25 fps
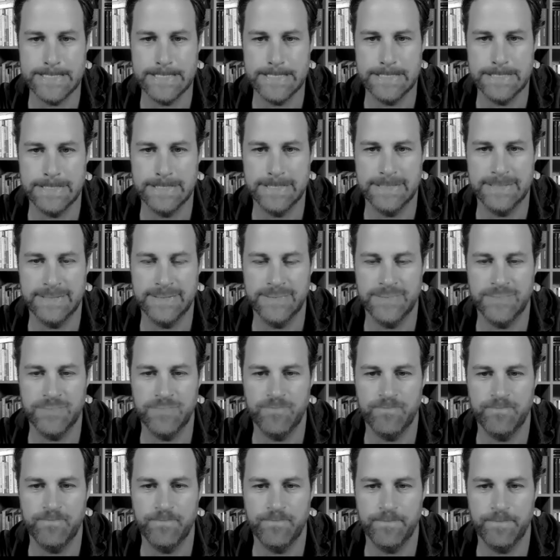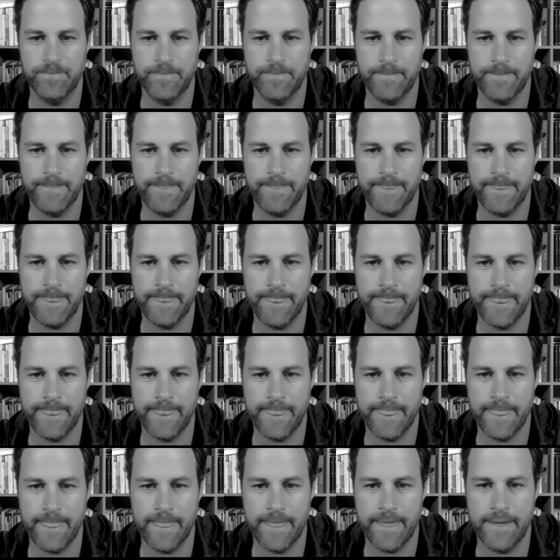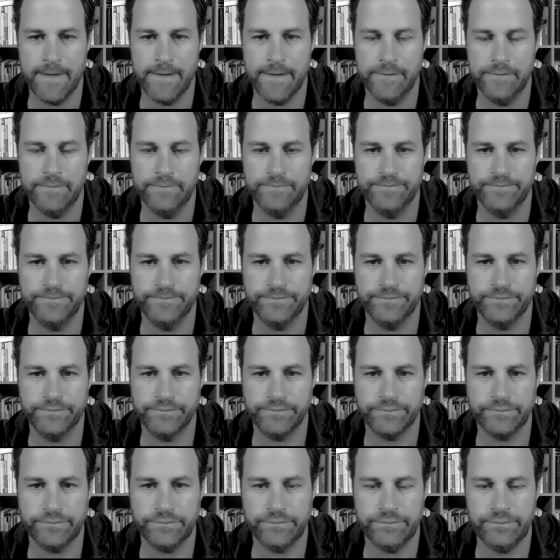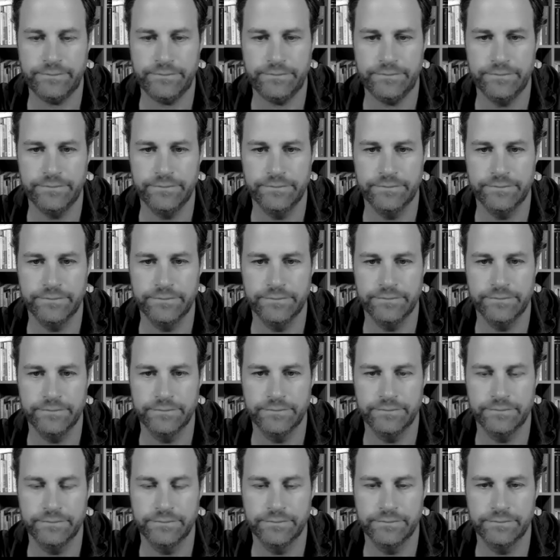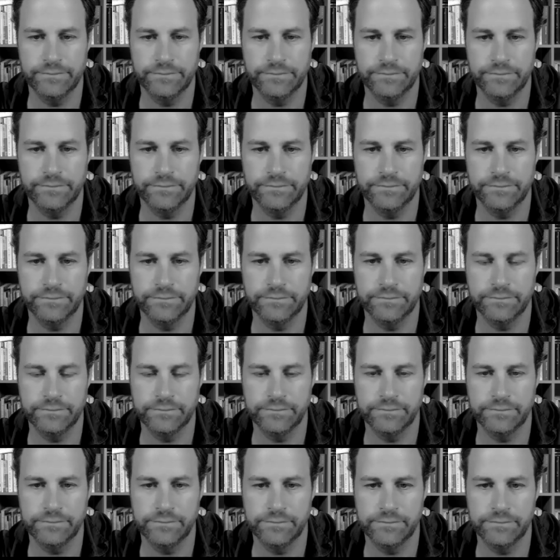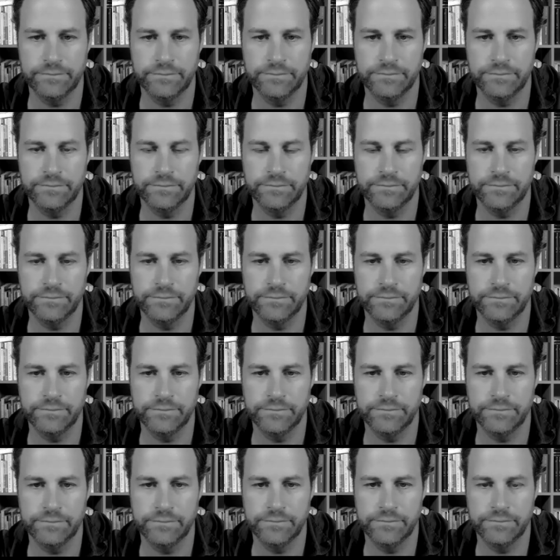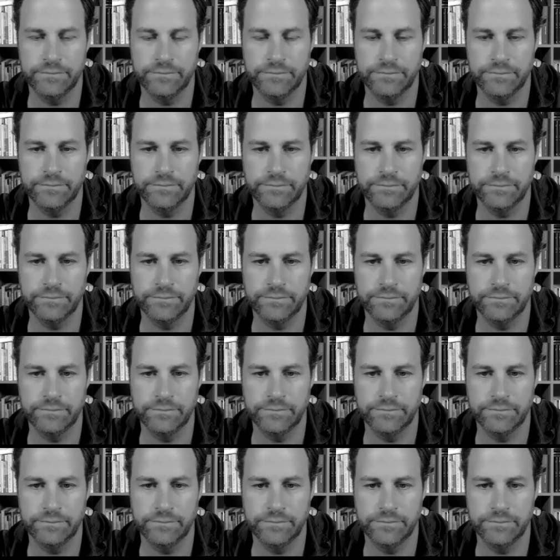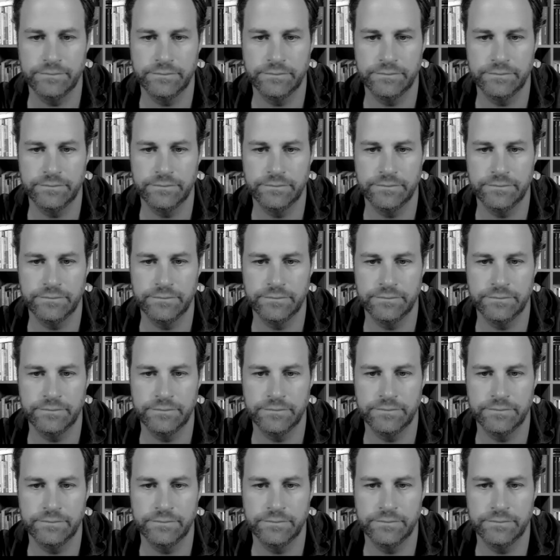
The person shown says nothing.